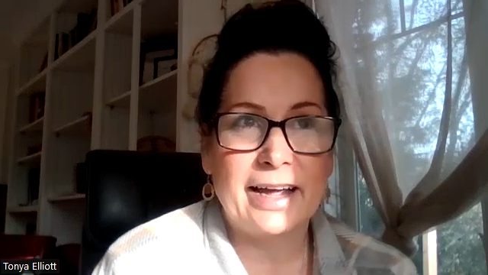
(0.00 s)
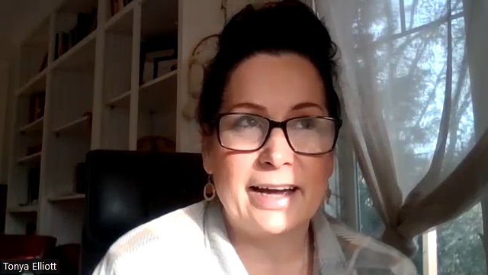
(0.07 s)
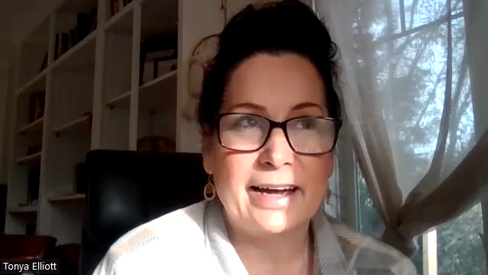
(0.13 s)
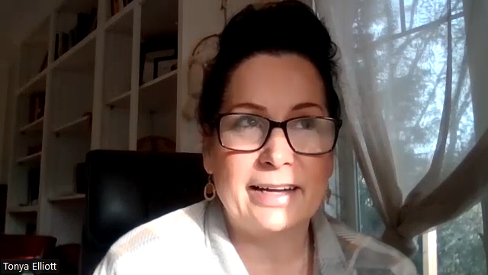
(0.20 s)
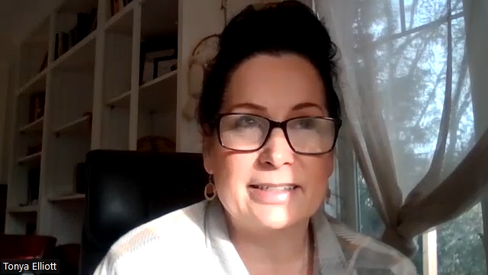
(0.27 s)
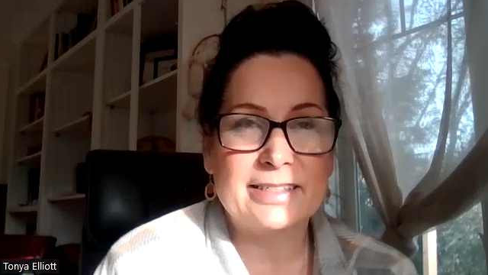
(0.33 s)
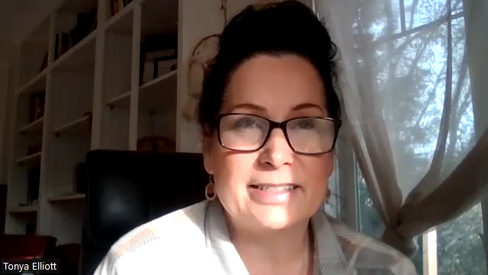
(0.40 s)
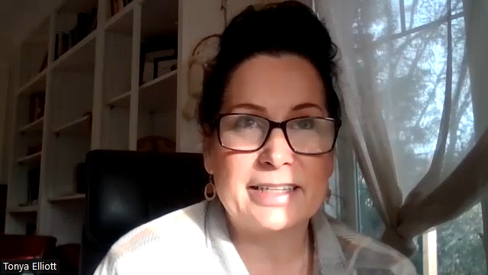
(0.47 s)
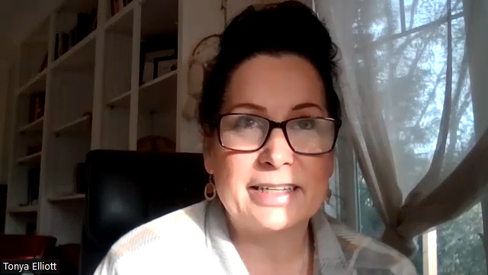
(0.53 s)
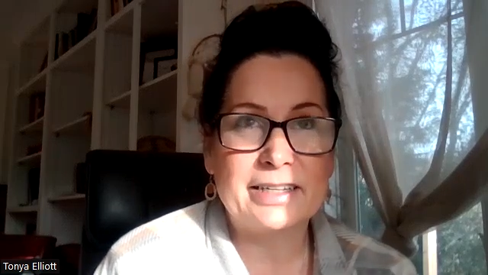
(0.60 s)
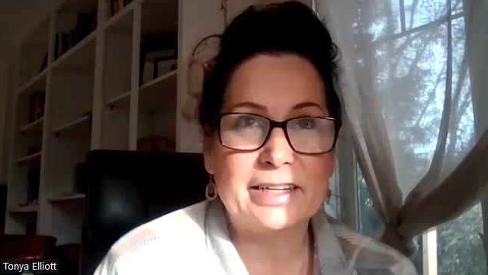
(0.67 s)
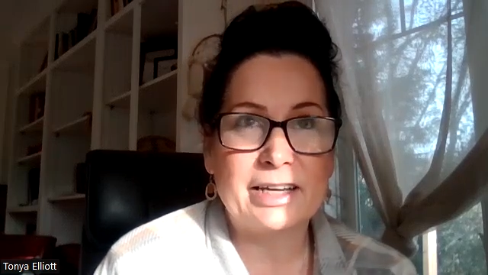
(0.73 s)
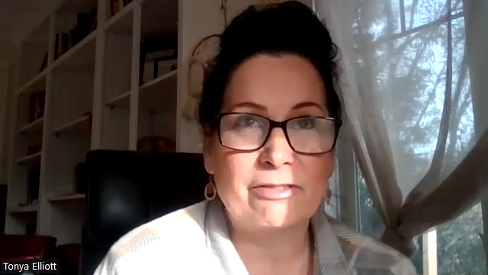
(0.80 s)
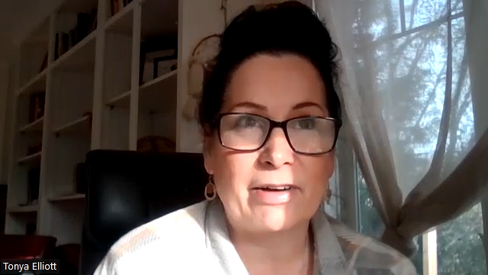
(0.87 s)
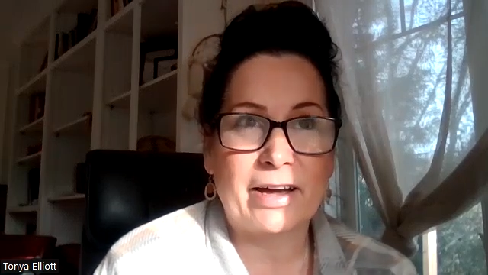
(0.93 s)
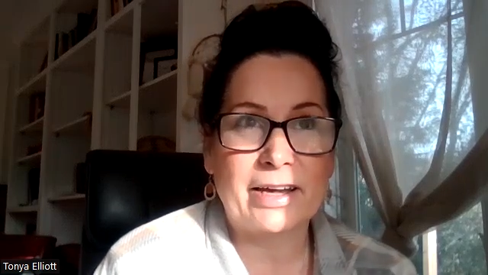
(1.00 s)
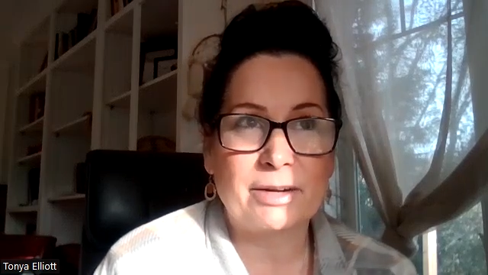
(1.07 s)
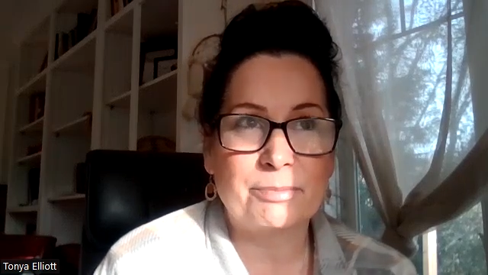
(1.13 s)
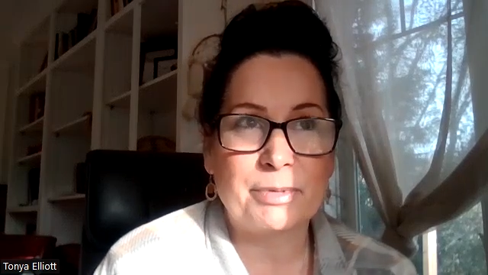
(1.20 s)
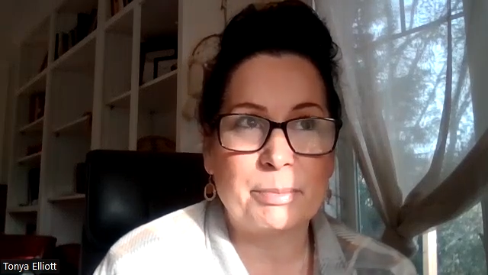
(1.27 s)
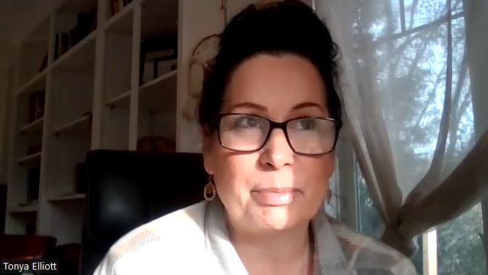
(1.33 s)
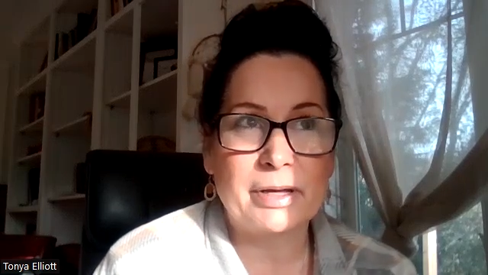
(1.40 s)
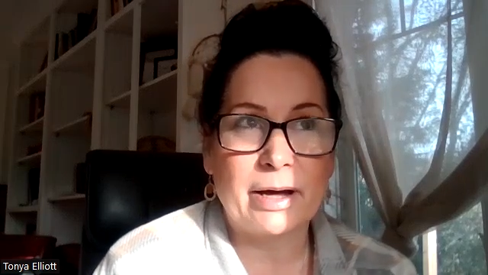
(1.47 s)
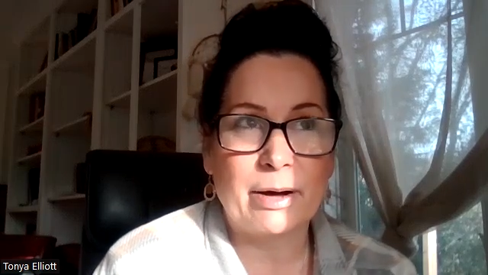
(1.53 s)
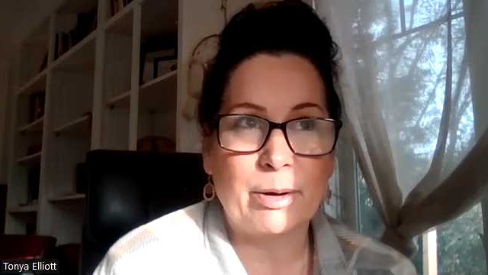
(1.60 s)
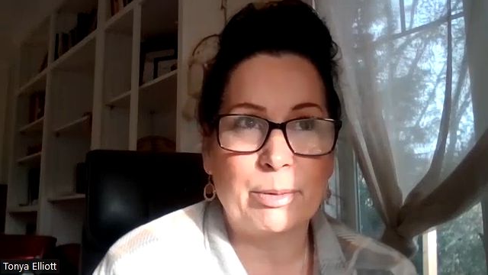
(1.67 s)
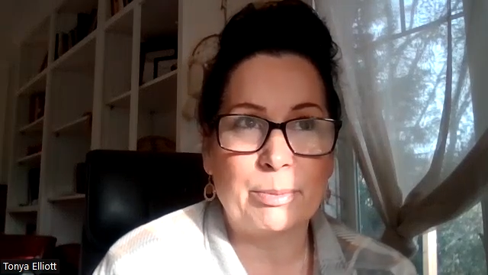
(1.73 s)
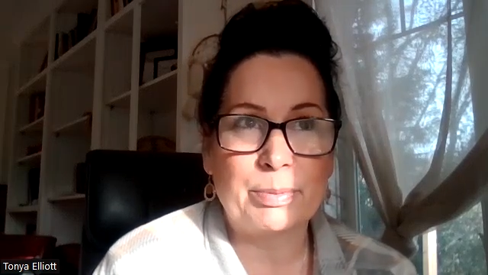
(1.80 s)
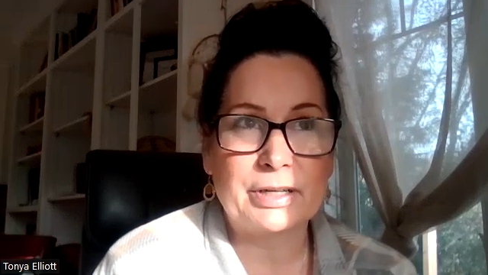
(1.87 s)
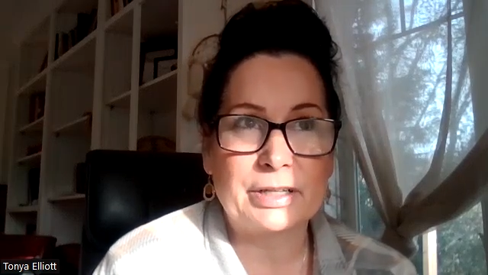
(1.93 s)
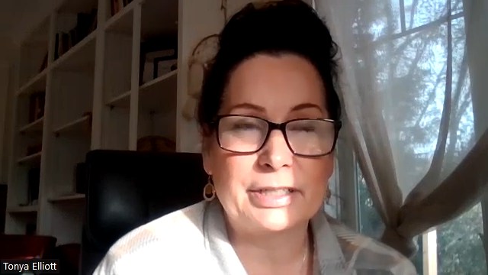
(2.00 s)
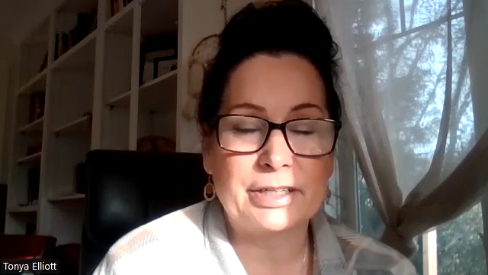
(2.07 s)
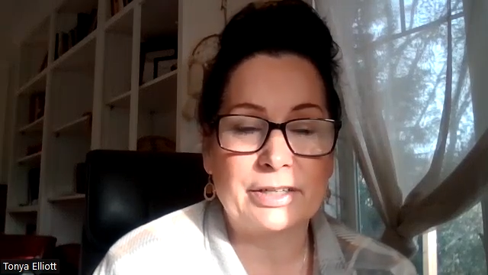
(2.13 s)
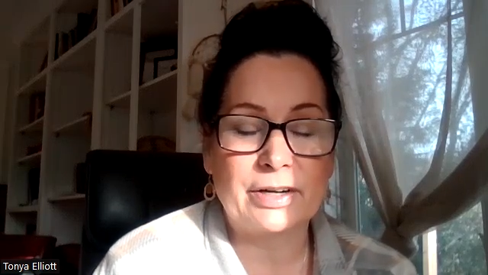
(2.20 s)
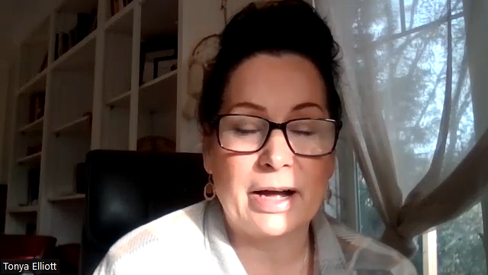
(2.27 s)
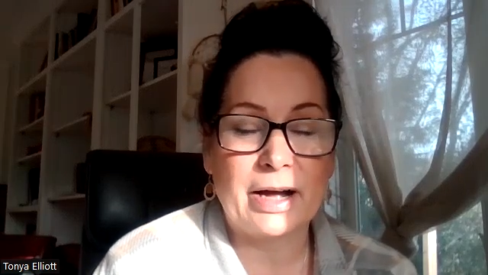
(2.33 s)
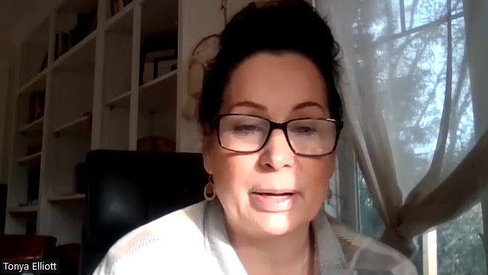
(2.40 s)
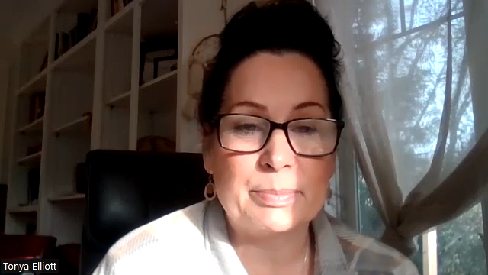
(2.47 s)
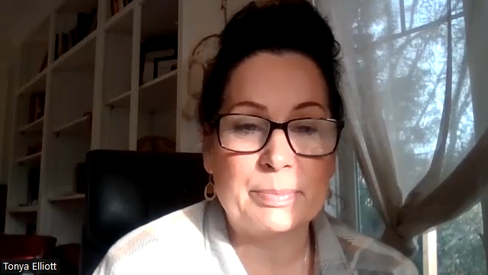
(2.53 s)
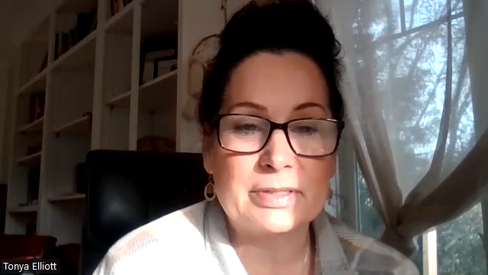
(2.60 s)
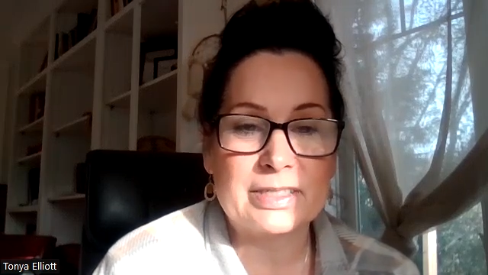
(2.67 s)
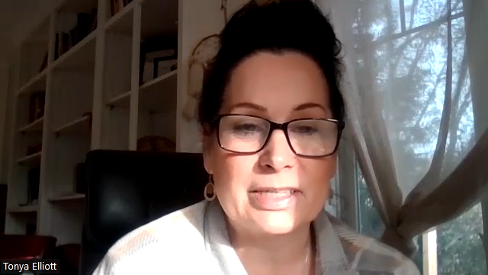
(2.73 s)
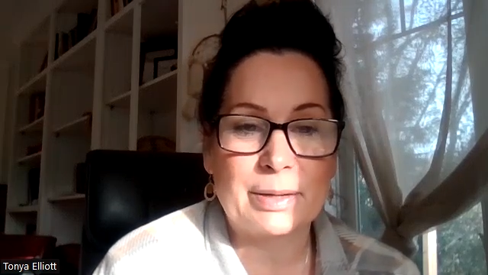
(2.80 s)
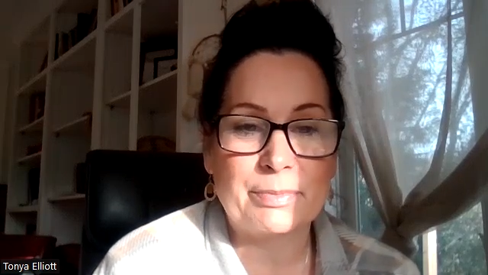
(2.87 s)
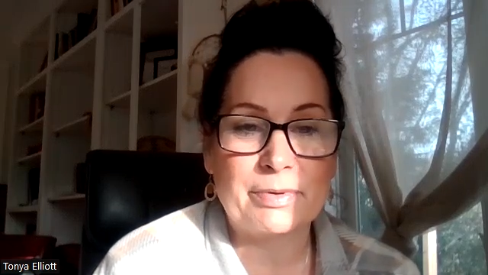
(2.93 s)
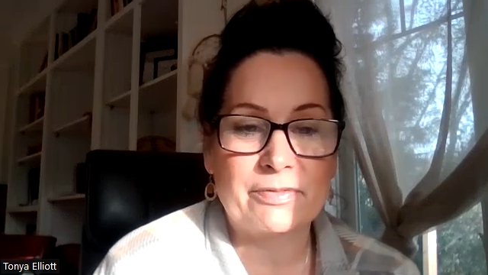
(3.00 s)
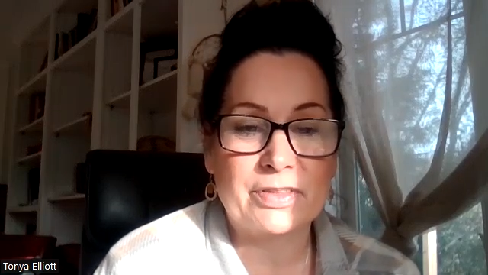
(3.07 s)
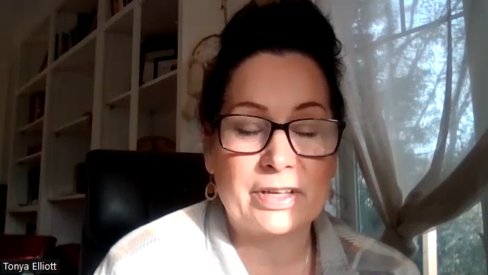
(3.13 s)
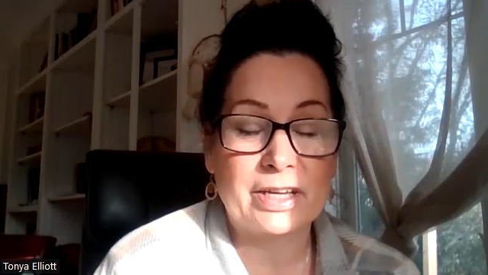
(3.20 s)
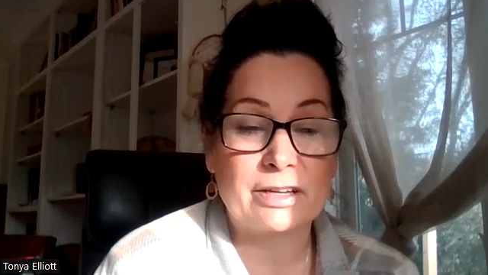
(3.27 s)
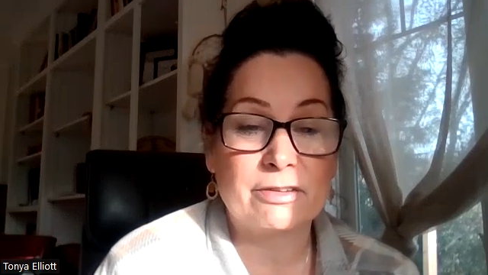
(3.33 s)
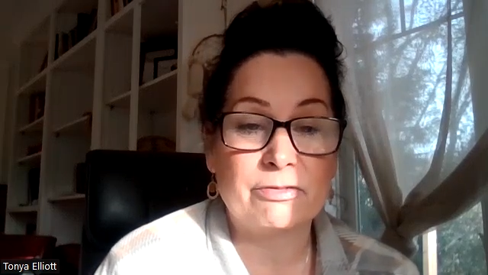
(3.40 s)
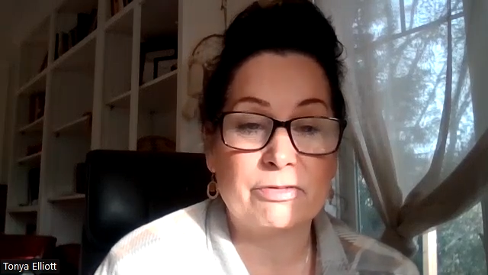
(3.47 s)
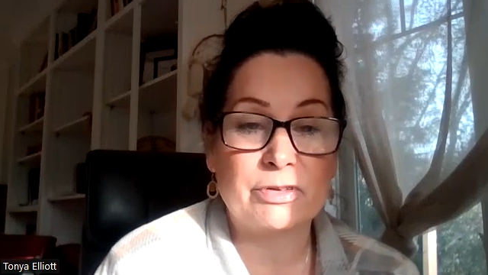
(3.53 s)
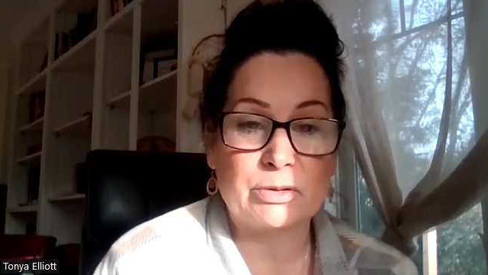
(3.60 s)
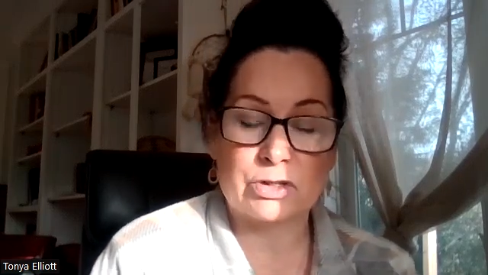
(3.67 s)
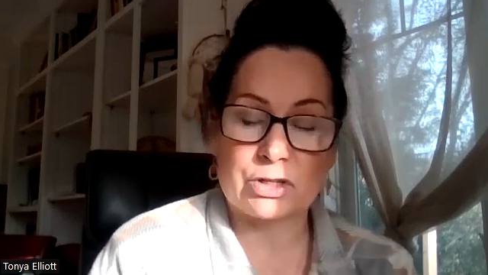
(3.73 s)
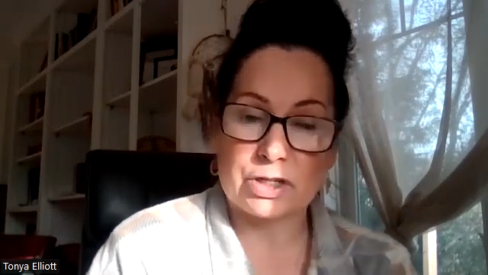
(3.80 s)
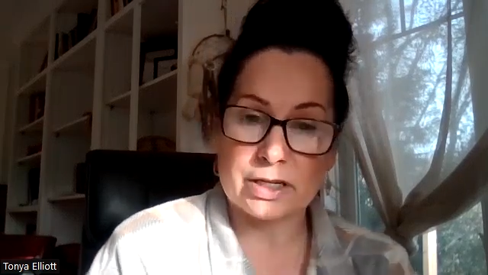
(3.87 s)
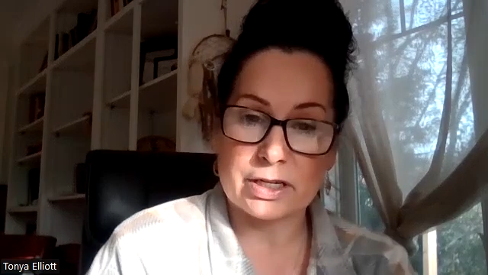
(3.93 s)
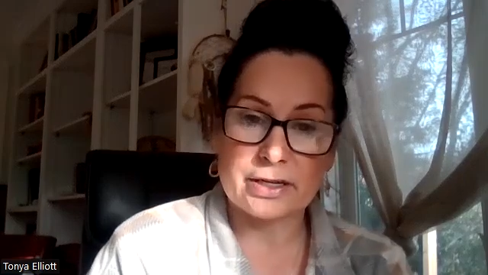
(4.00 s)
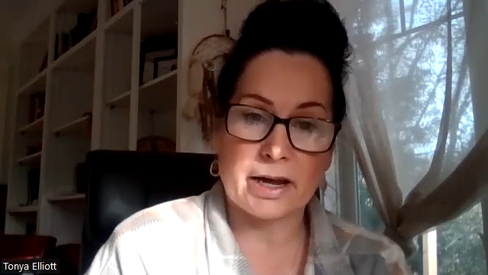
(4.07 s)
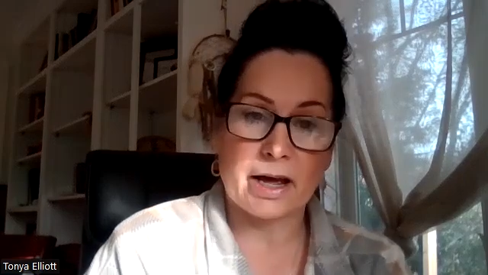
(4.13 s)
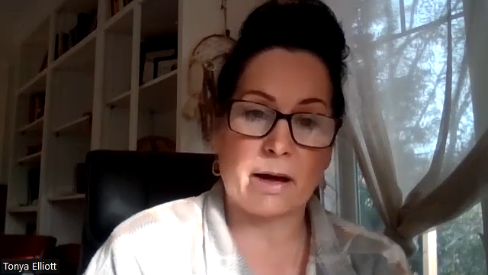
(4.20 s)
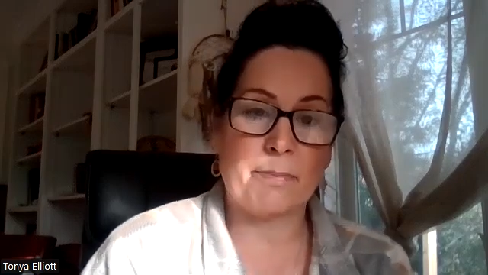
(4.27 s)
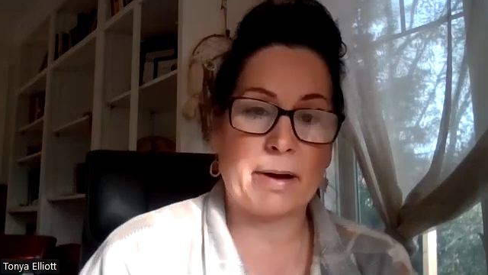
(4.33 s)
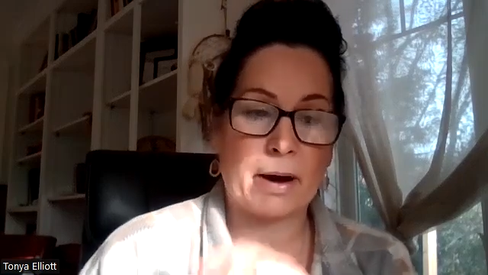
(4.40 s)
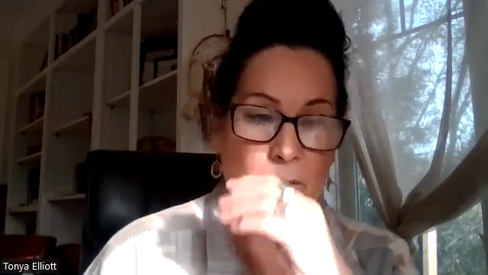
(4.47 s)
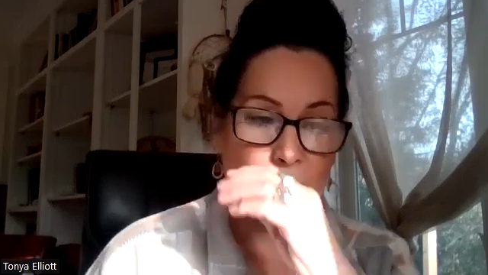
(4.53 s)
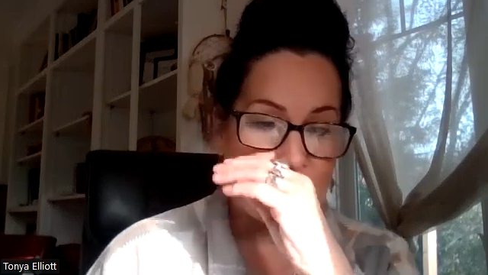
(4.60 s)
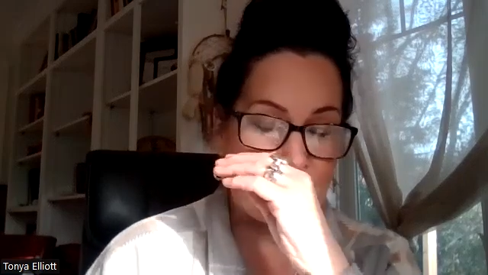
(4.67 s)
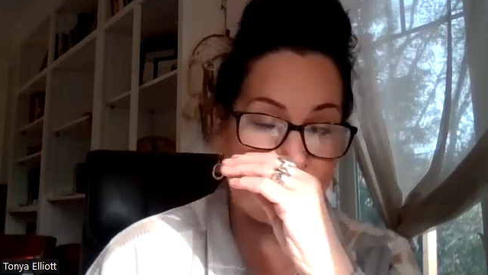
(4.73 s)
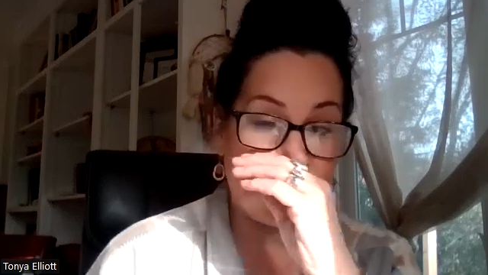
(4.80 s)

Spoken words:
and see if I could maybe help clear up some of the confusion about